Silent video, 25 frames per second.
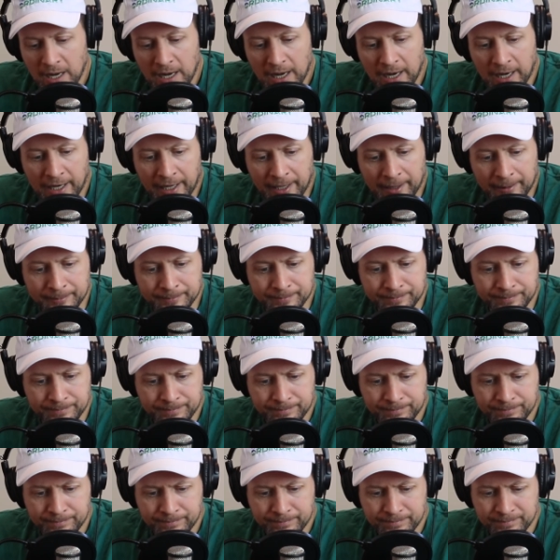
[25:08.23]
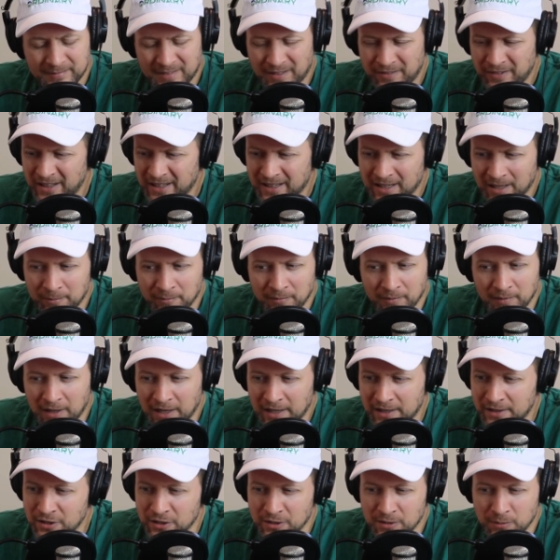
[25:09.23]
I feel like
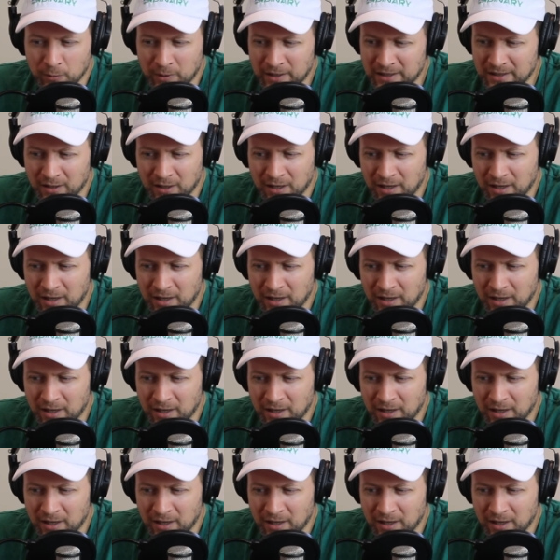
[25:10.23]
I just went